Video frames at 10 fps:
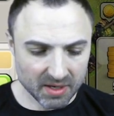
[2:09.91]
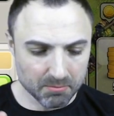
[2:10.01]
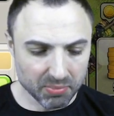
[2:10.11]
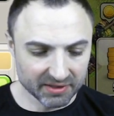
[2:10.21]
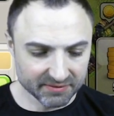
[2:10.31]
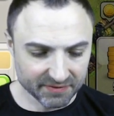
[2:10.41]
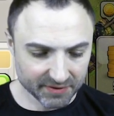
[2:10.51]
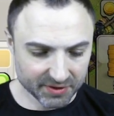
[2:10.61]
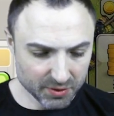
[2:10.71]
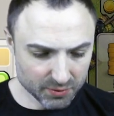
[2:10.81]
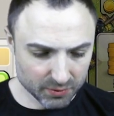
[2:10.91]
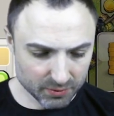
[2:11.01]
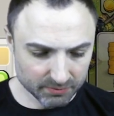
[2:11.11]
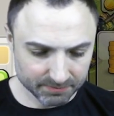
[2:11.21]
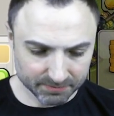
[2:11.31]
But for
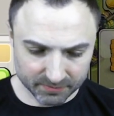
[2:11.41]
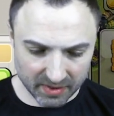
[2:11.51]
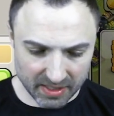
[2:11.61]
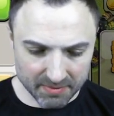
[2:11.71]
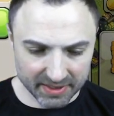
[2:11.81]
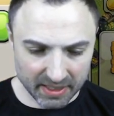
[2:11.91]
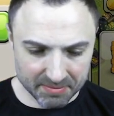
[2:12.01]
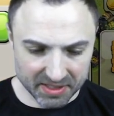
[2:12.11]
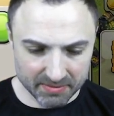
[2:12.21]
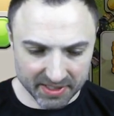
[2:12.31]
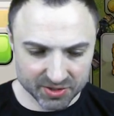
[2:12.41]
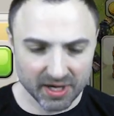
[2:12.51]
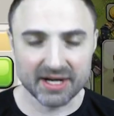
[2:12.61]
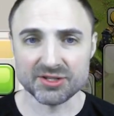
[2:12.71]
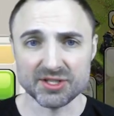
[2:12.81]
you, it might not be the best
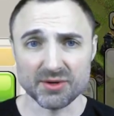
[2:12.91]
strategy.